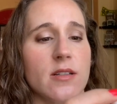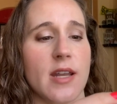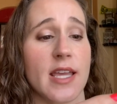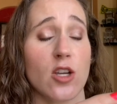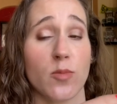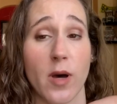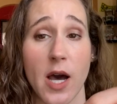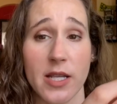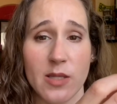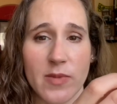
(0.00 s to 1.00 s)
not ear
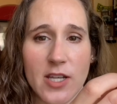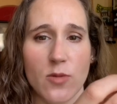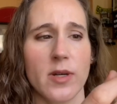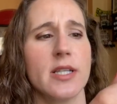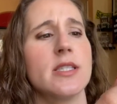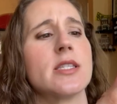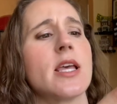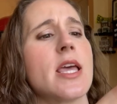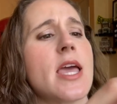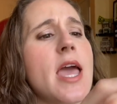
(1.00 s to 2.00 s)
pods, but earbuds.
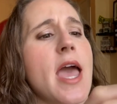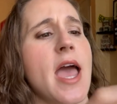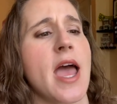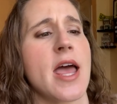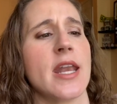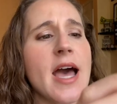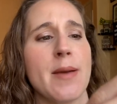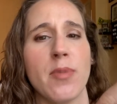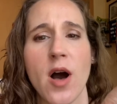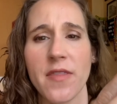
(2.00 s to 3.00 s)
And I
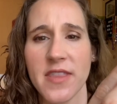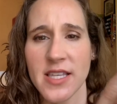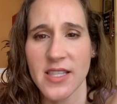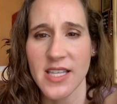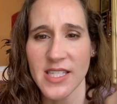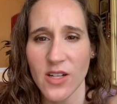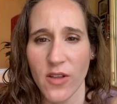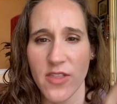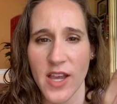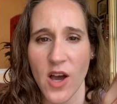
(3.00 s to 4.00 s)
bought the, this little
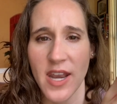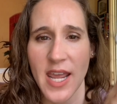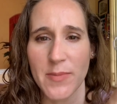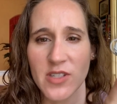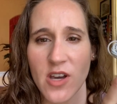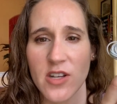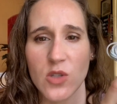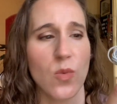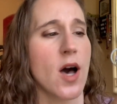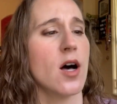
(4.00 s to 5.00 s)
thing on Amazon
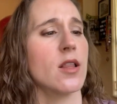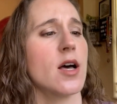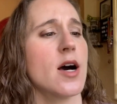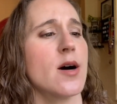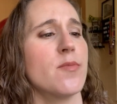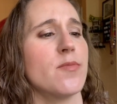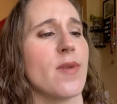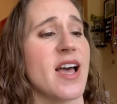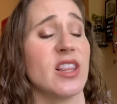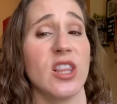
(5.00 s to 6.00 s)
as well. Um,
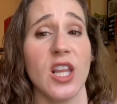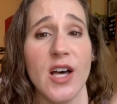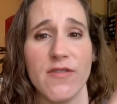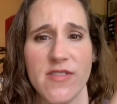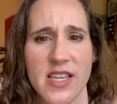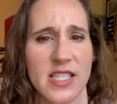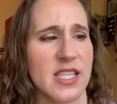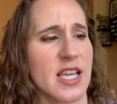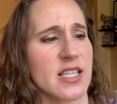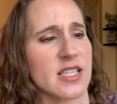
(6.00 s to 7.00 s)
I love these
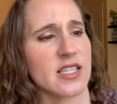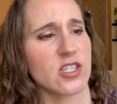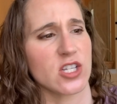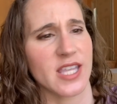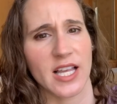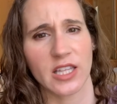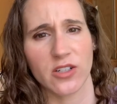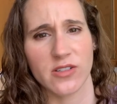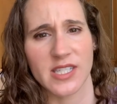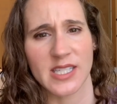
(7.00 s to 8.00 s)
things. It's just like a
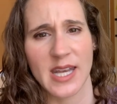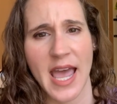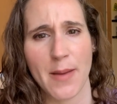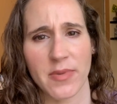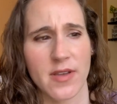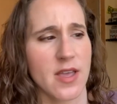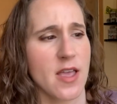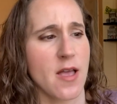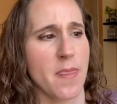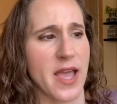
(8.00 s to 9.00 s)
little snap
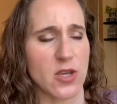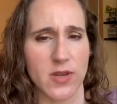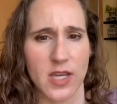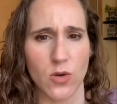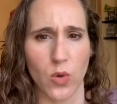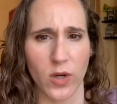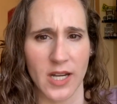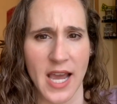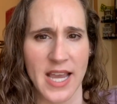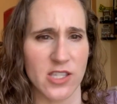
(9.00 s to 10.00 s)
that you can
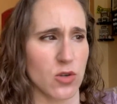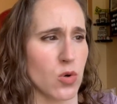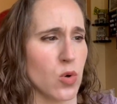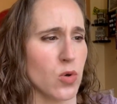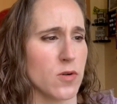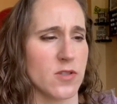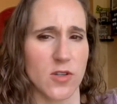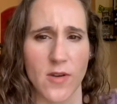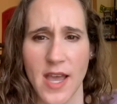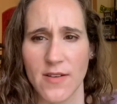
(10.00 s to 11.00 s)
organize your cords,
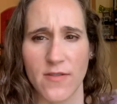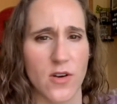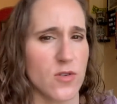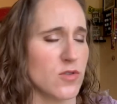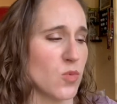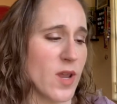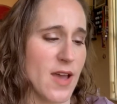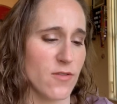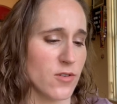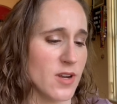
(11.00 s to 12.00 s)
your headphones,
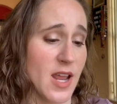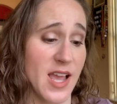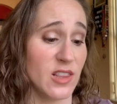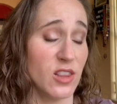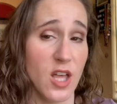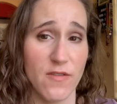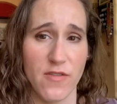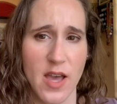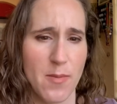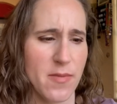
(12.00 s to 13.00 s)
whatever. And I
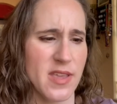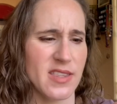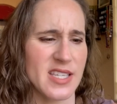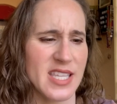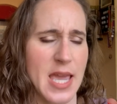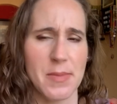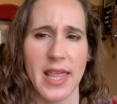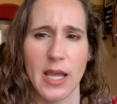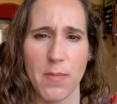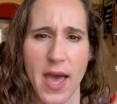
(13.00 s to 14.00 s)
love them. This came in
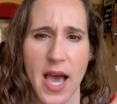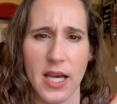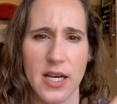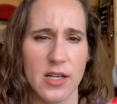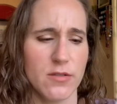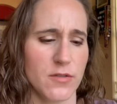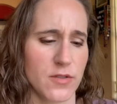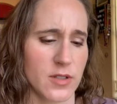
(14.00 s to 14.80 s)
like a pack of,